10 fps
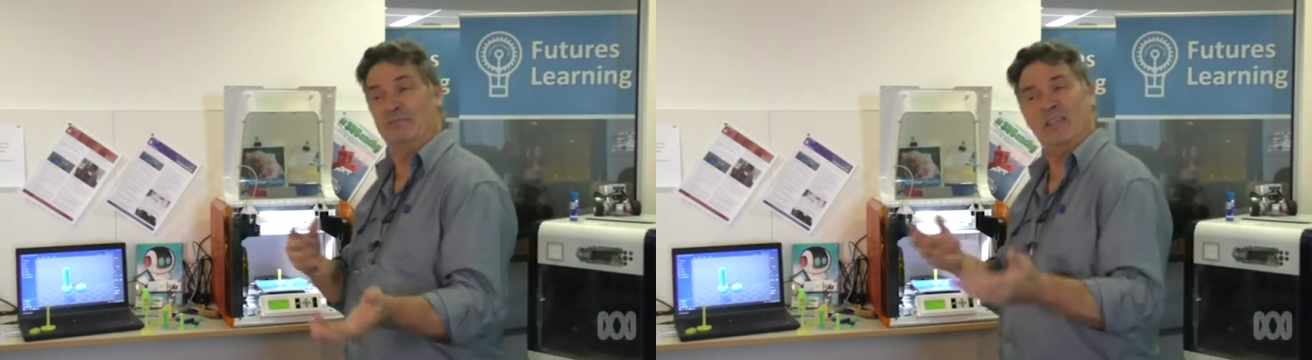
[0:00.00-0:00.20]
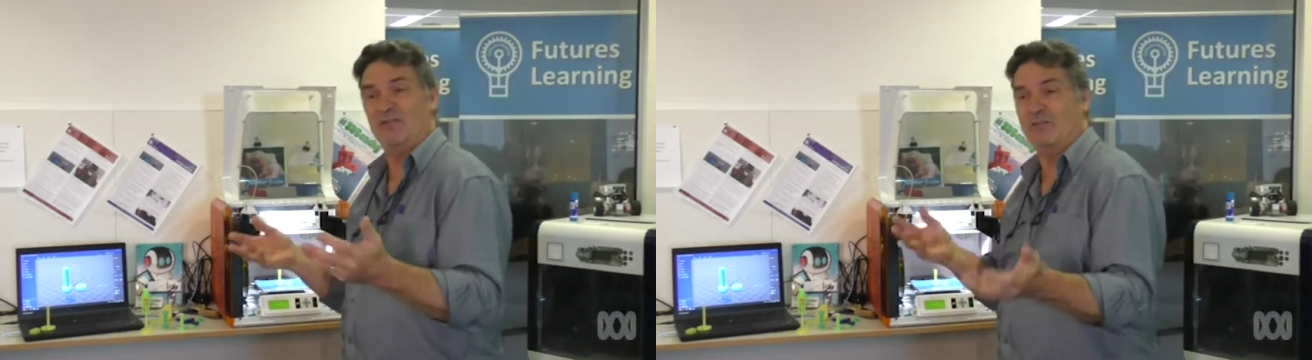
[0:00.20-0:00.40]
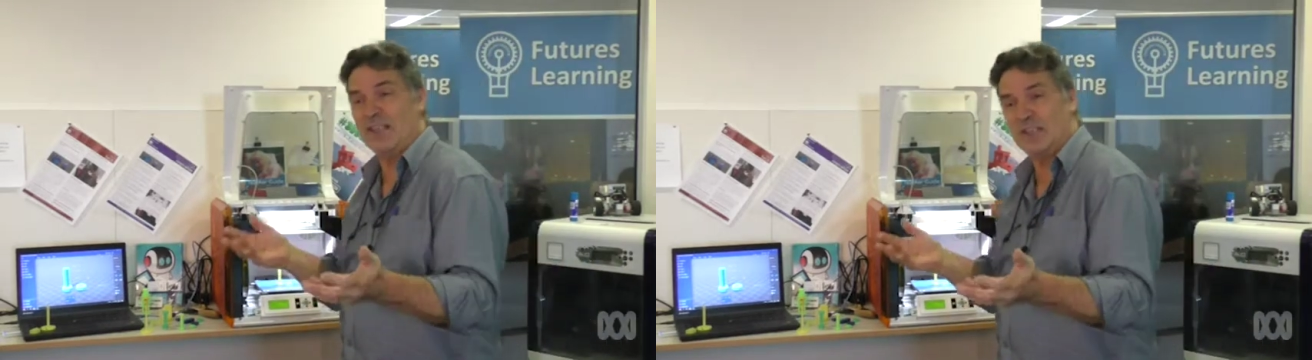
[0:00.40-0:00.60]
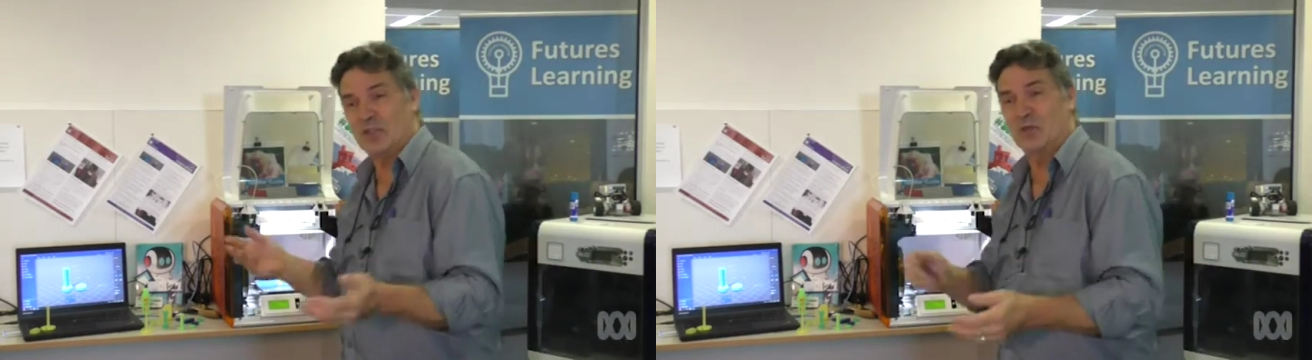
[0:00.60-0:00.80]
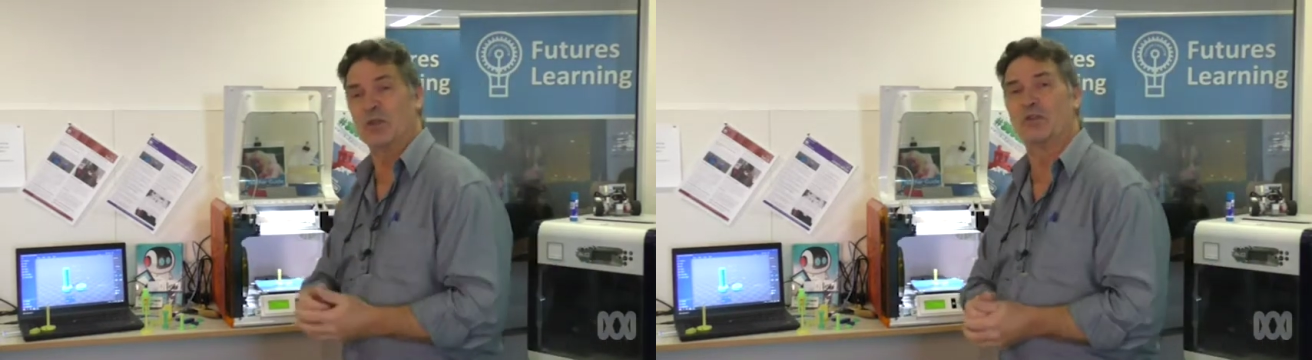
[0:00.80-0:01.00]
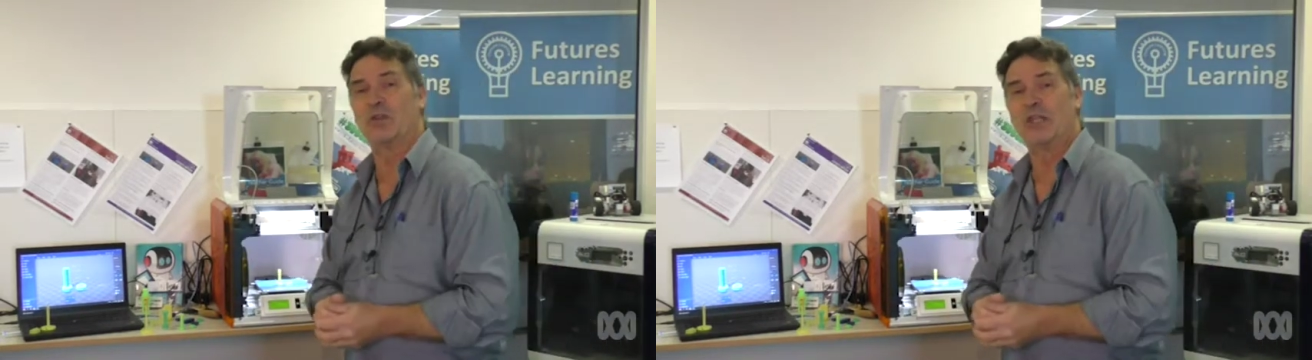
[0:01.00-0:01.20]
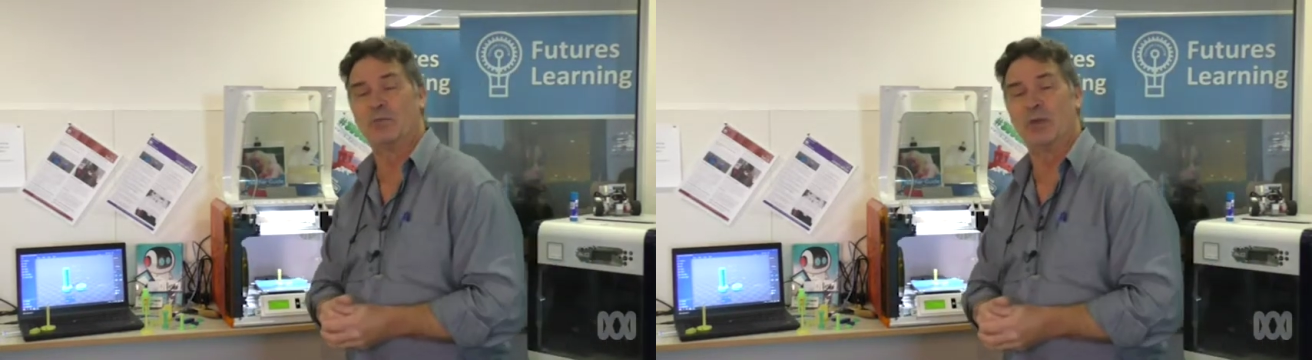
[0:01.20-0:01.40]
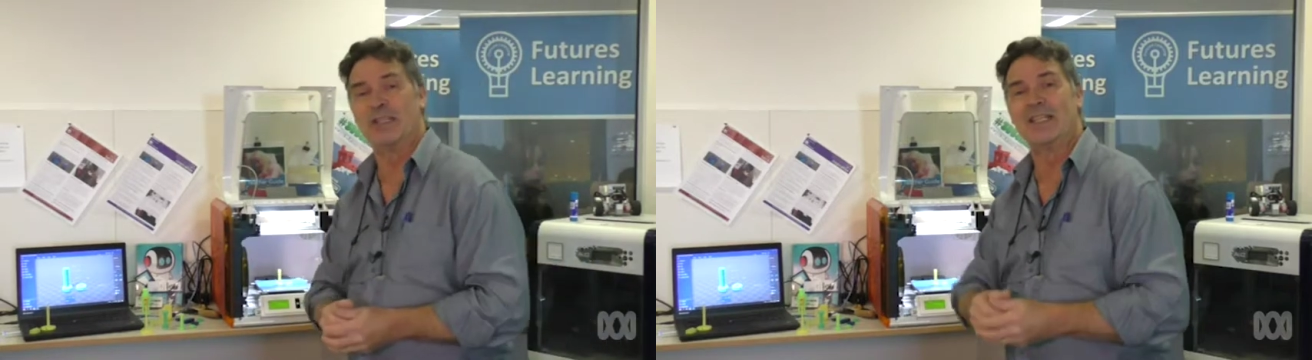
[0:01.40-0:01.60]
envisage with
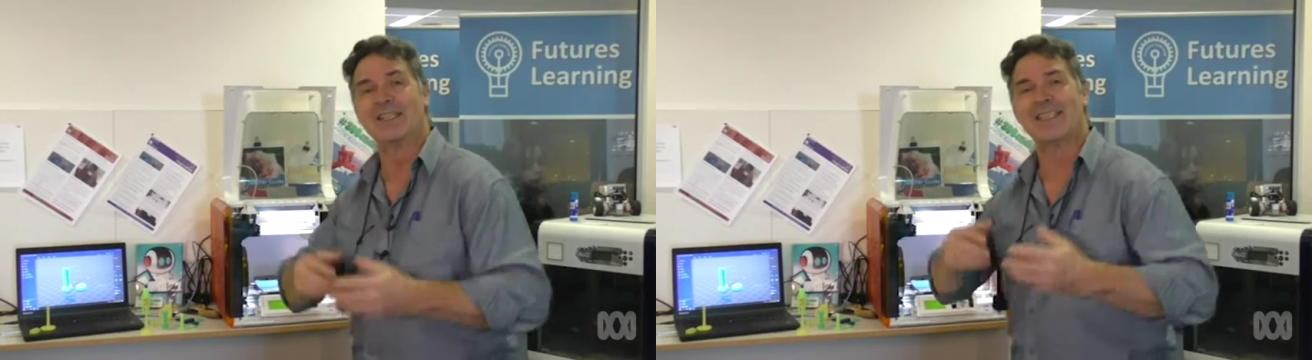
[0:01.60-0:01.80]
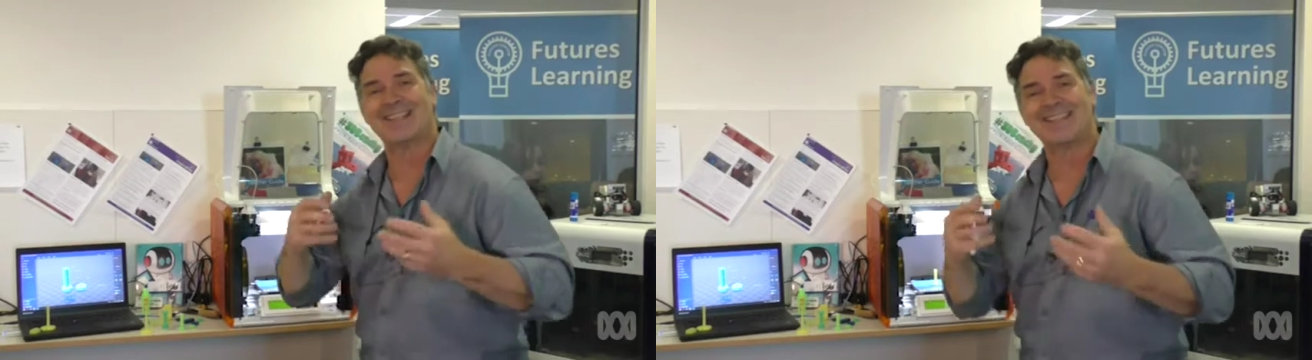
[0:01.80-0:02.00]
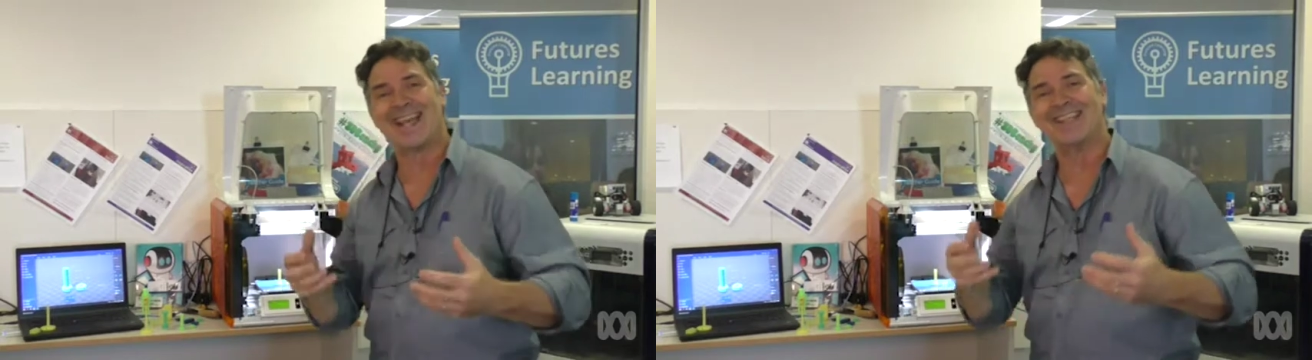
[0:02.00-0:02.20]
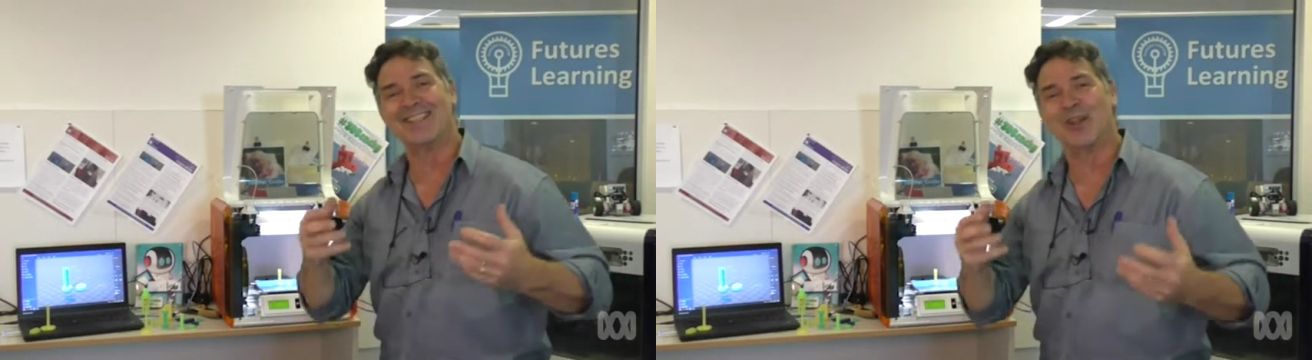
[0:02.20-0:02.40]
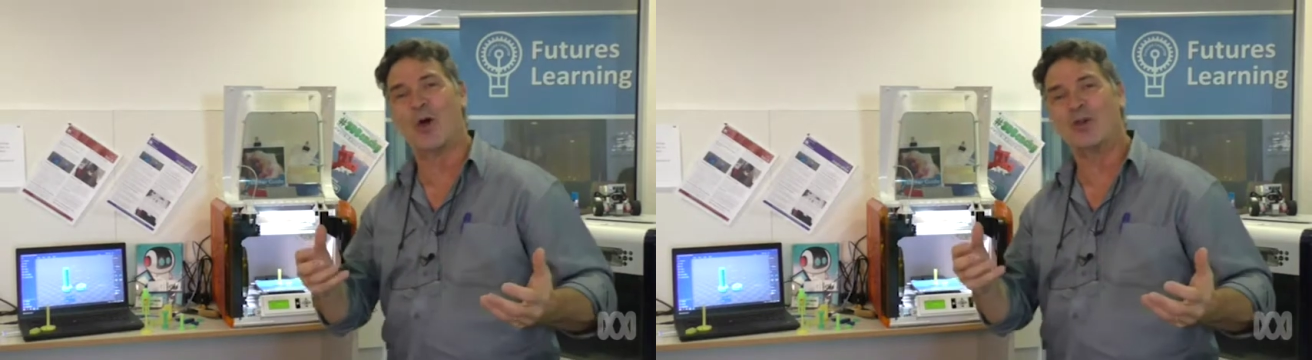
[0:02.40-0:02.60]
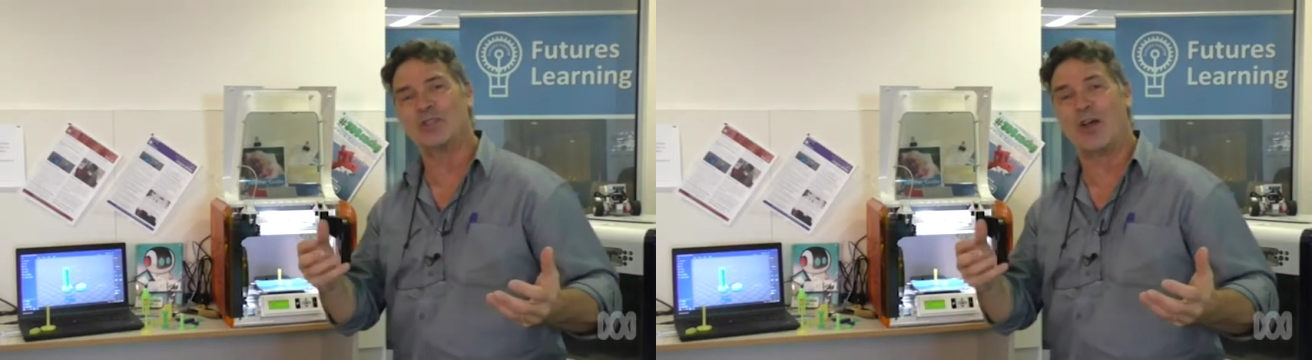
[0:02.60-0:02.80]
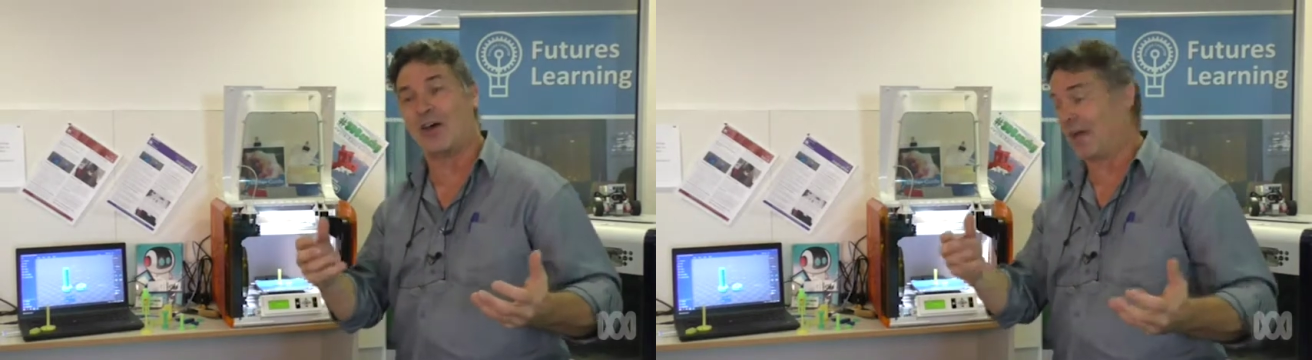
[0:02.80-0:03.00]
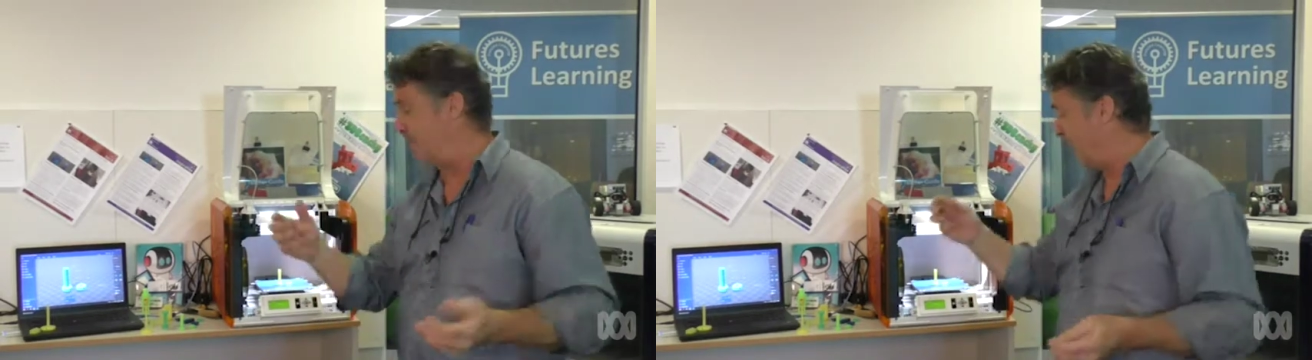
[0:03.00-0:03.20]
3D printing, is that it takes a long
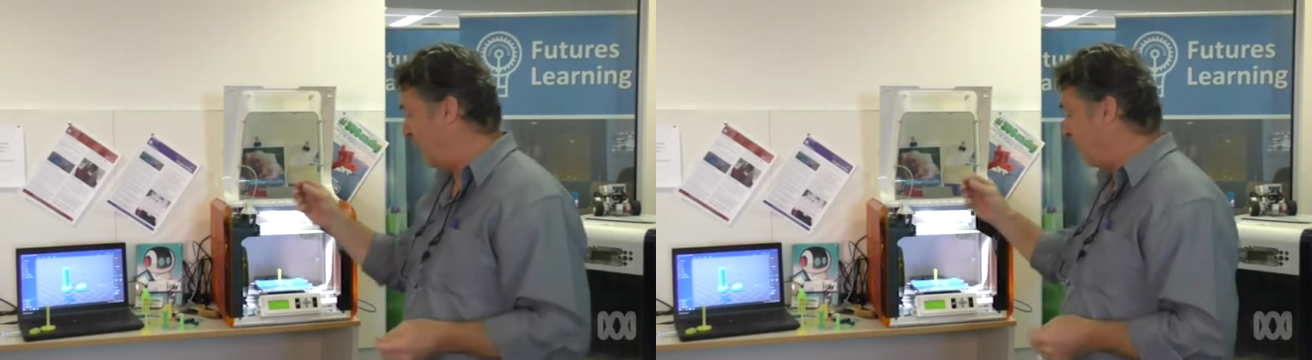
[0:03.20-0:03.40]
time